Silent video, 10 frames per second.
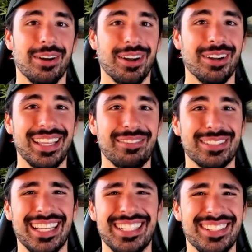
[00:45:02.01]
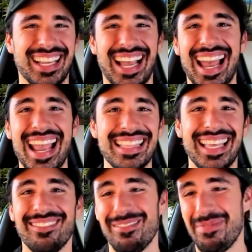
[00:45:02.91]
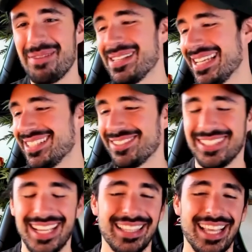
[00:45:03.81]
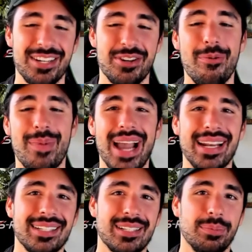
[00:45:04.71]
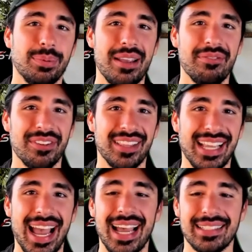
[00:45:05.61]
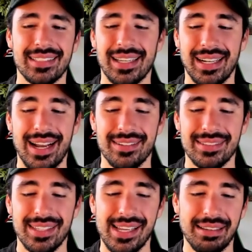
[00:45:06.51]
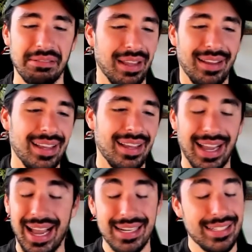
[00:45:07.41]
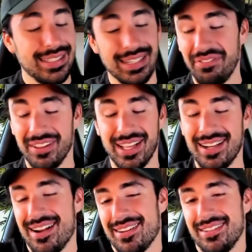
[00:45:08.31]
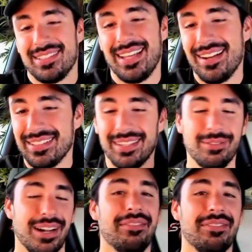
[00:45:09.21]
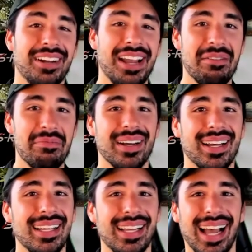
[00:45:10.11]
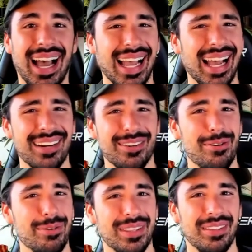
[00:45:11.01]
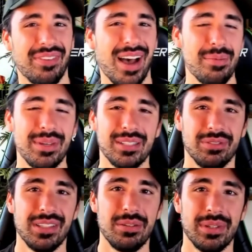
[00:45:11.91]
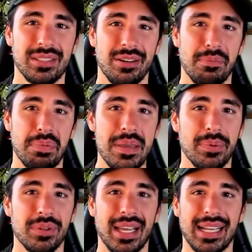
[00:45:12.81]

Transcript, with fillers: Her her thing was like she's like I hate that Republicans are saying that Joe Biden's to blame for the gas. Like, and I was like, I just didn't feel like arguing, so I was like, whatever, yeah. yeah but I I don't know what the vibe is really with certain people.